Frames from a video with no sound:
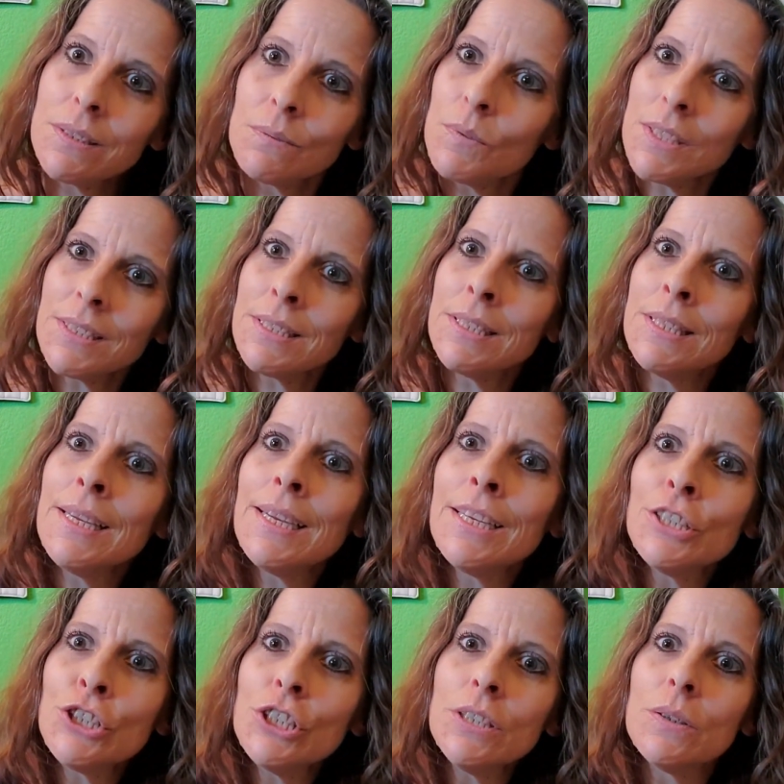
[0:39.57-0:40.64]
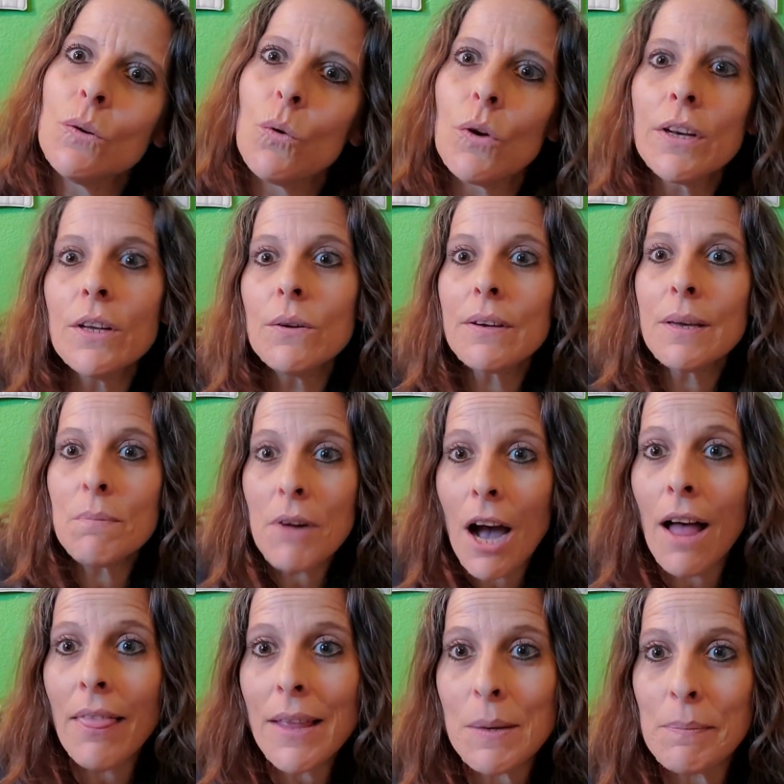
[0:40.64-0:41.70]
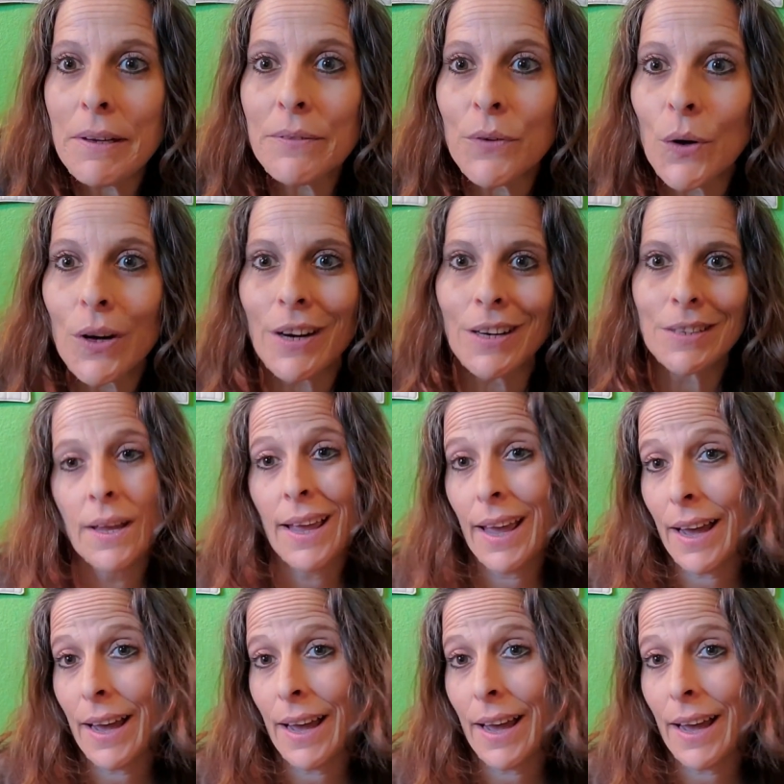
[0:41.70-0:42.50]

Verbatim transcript: what's the issue? What do you keep calling me for?